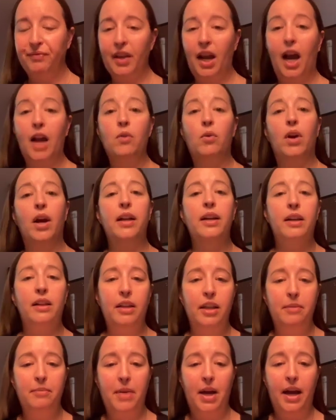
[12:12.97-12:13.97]

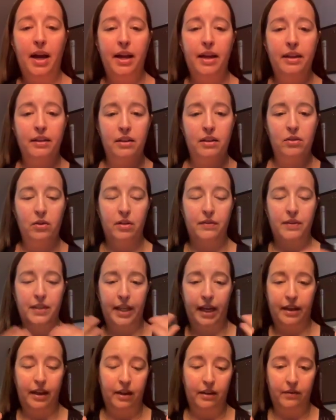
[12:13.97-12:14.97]
Ironically, my sort of
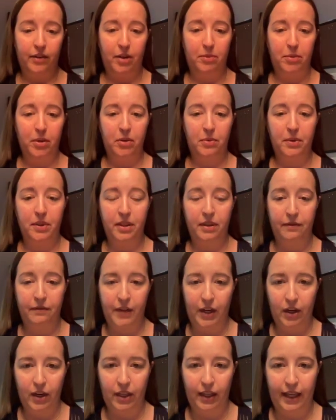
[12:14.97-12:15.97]
decade of numbers was the
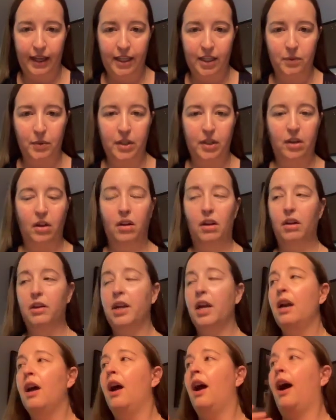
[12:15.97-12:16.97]
very last one
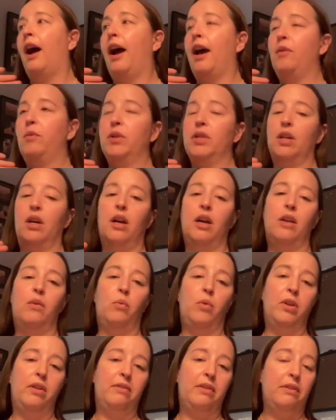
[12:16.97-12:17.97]
called. I was
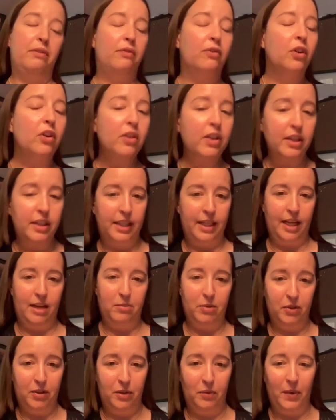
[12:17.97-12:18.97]
on one of the furthest
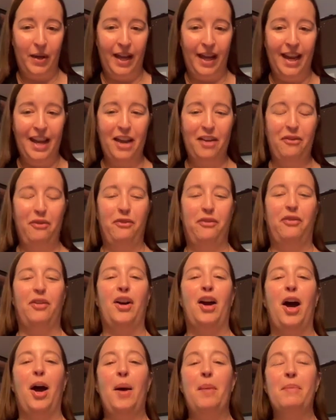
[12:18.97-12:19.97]
tables away
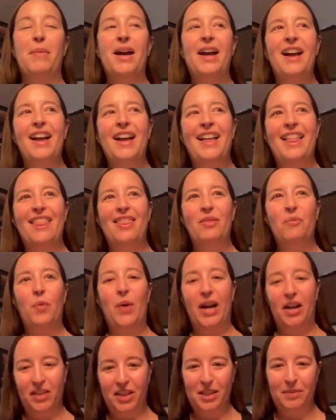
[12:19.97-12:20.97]
from
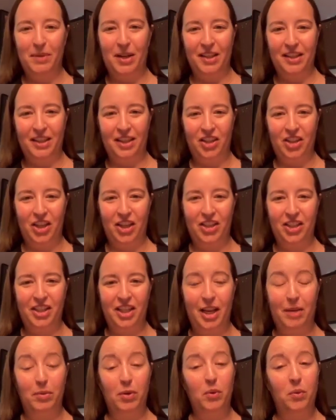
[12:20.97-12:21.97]
where the smalls exchange
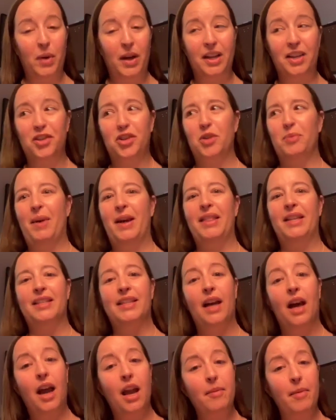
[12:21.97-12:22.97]
table was. So by the
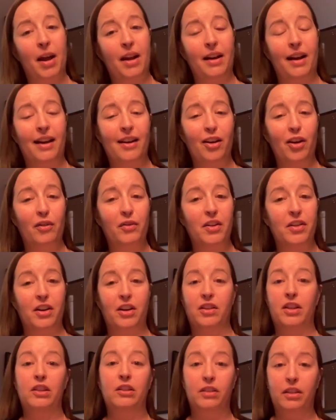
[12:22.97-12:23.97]
time I got over there,
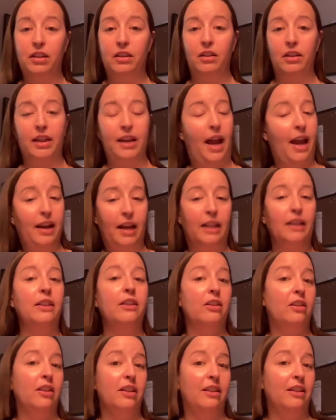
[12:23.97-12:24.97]
I got
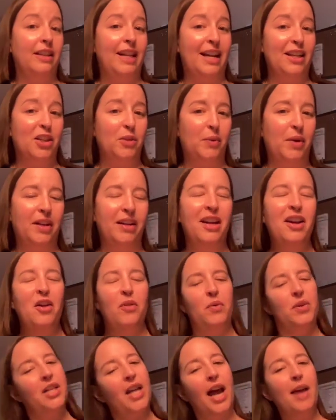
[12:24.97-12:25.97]
literally the last one,
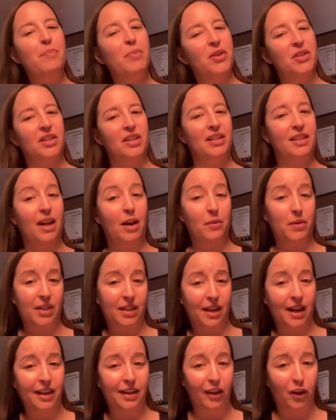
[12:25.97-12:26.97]
which I personally thought was
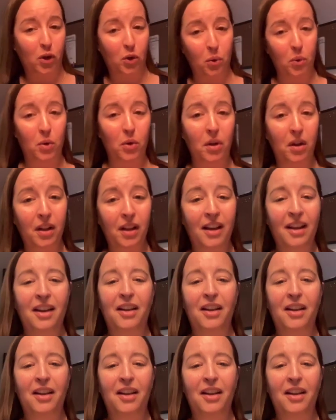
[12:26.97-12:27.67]
kind of cool,